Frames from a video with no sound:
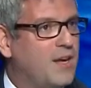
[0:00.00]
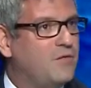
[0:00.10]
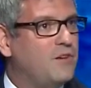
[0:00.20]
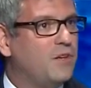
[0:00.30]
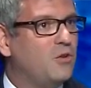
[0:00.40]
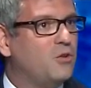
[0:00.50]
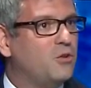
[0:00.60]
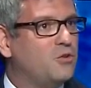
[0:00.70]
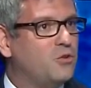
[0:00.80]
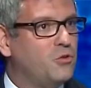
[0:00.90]
even in
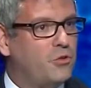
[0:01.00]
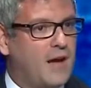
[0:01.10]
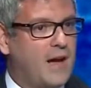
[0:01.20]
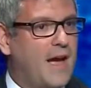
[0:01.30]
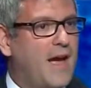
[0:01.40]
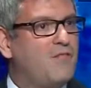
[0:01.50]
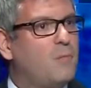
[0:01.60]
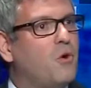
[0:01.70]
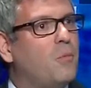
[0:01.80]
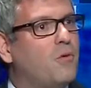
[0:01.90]
order to uh, have a
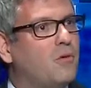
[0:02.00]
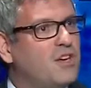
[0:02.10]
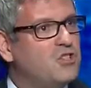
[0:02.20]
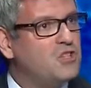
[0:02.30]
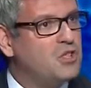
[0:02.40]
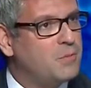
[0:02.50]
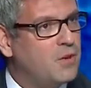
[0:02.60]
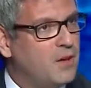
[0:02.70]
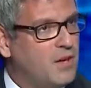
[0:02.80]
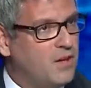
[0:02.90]
proper relationship
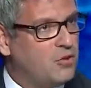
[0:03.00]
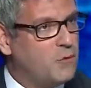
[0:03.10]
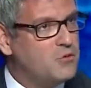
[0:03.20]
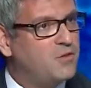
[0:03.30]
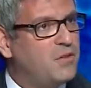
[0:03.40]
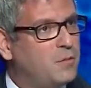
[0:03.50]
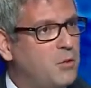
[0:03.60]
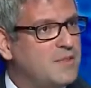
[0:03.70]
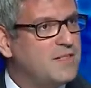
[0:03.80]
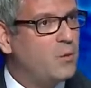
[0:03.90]
in terms of
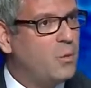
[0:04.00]
diplomacy.